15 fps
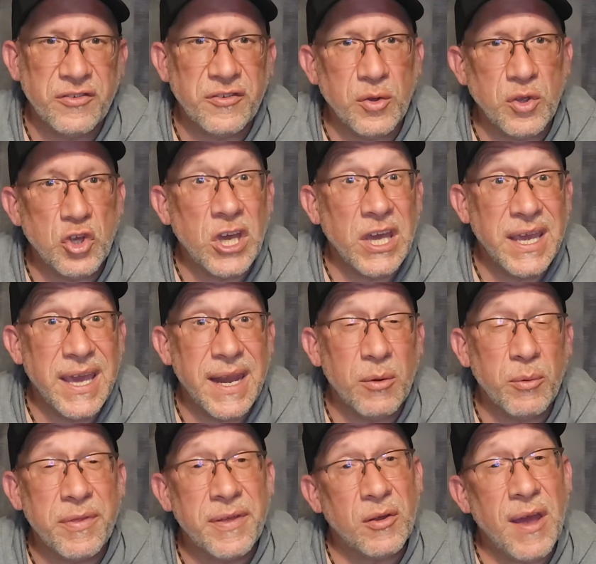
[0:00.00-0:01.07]
so you can get it
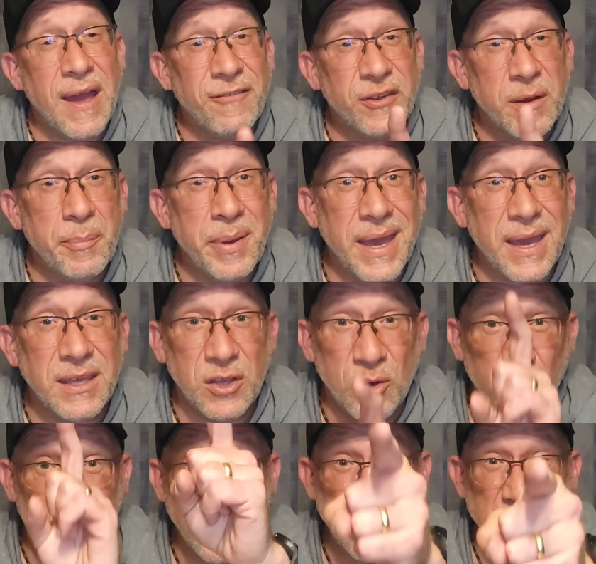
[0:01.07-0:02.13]
without having to pay
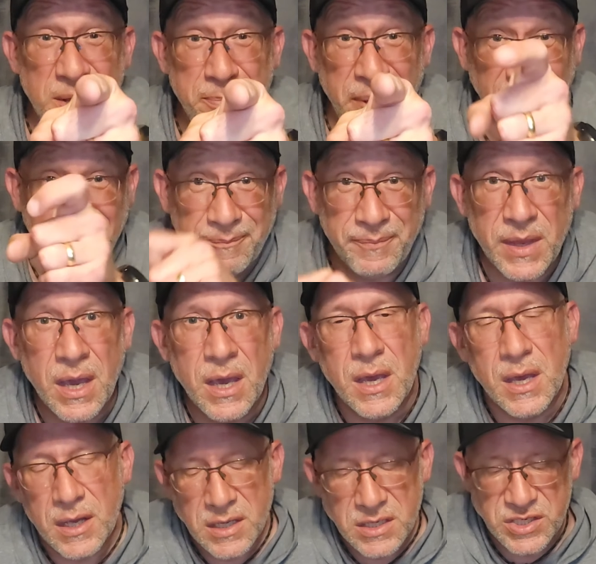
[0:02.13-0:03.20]
US shipping.
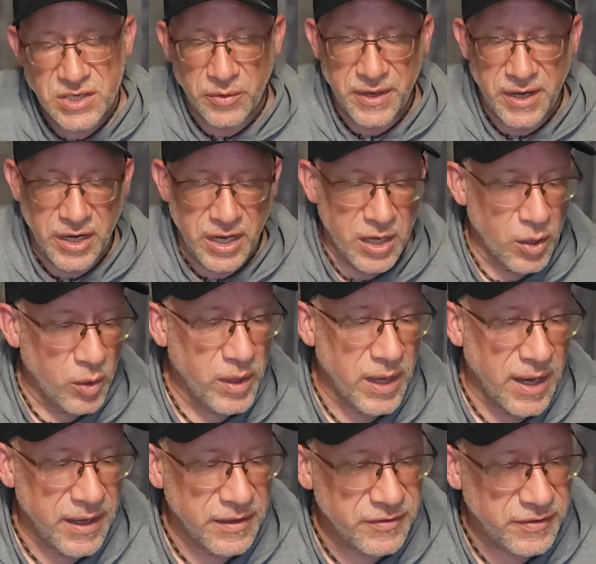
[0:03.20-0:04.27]
So there you go,
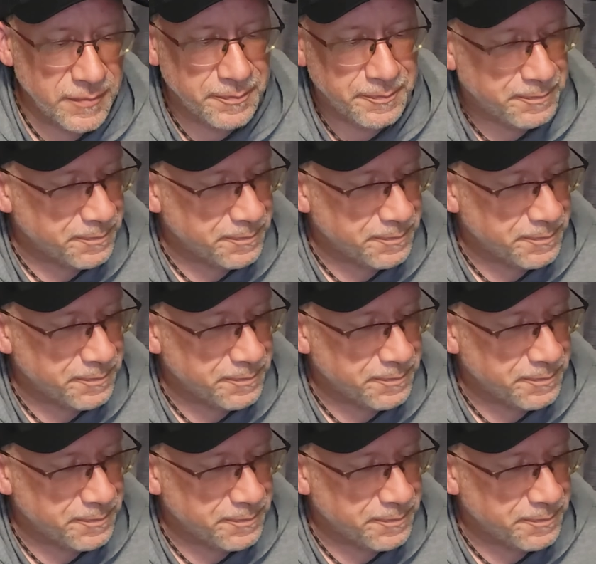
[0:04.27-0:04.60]
guys.